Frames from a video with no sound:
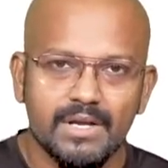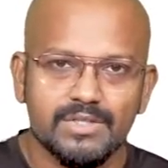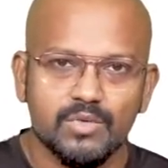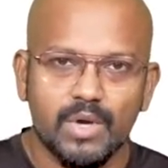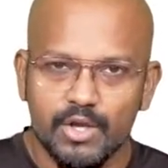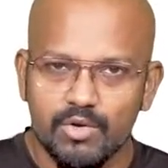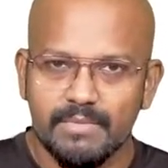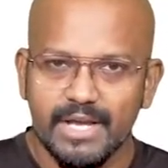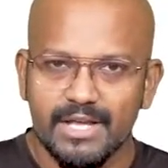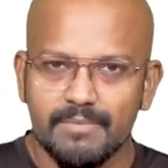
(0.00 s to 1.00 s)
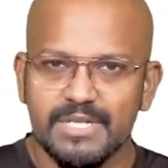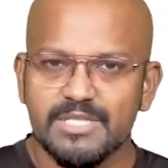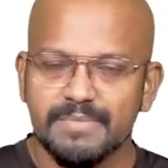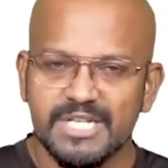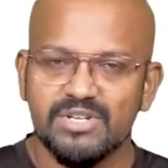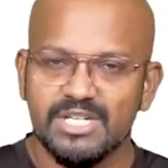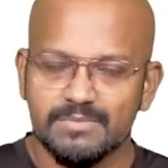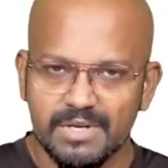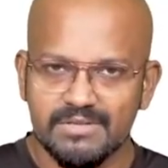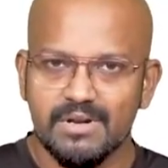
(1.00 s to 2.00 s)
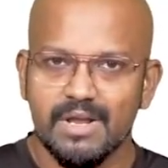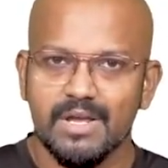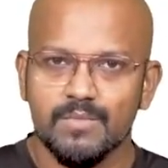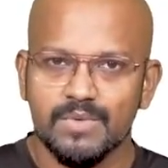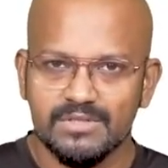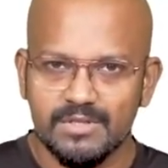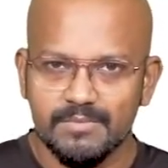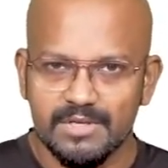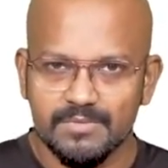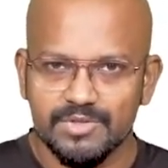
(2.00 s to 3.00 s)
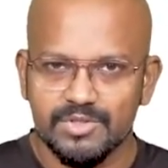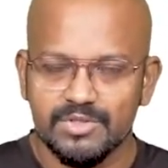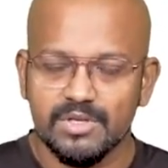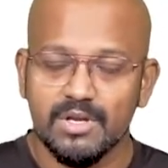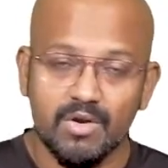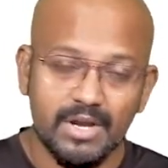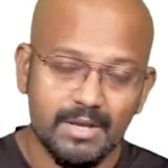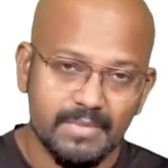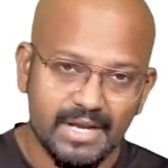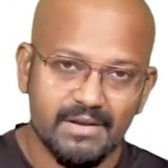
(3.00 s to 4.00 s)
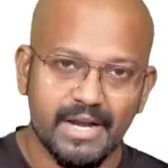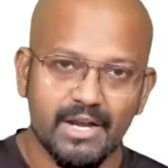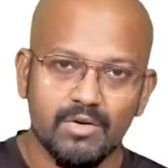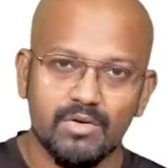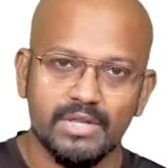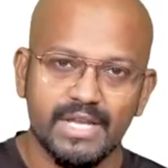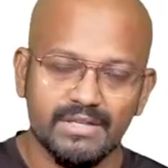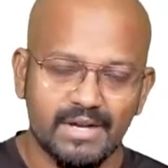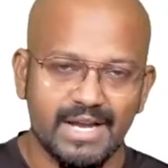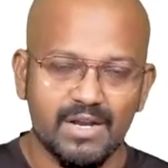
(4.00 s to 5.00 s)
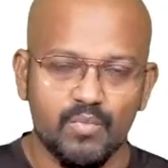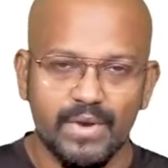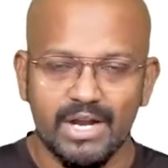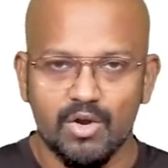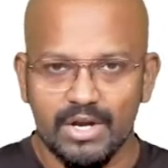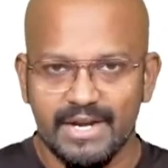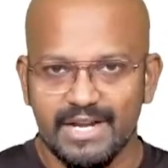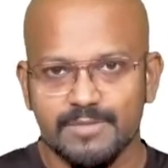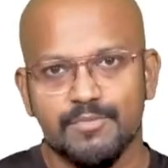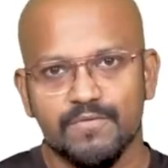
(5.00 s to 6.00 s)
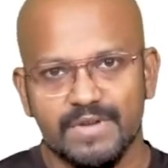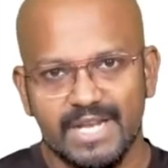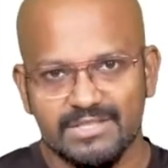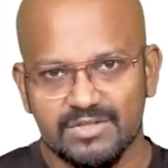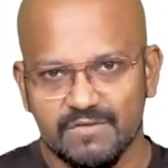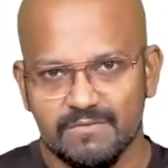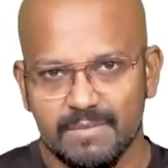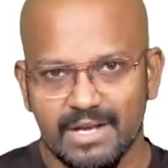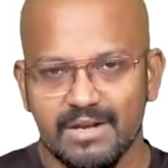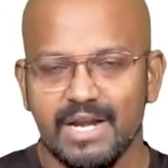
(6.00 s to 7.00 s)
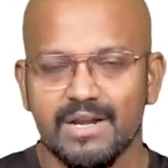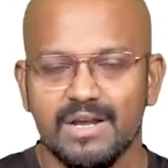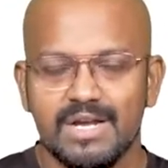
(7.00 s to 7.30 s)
So acute migraine means patient is presenting up with symptoms. Chronic migraine, on the other hand, we can call it as prophylaxis of migraine.